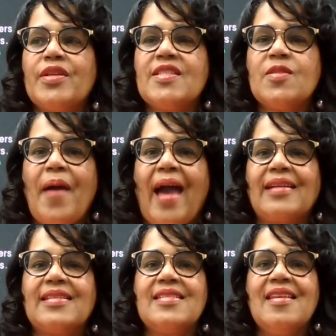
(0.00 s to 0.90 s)

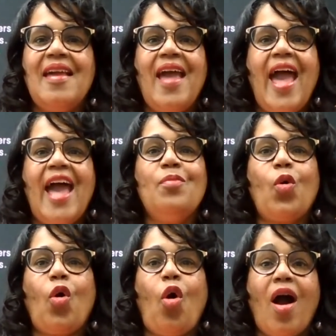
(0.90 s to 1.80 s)
respect and more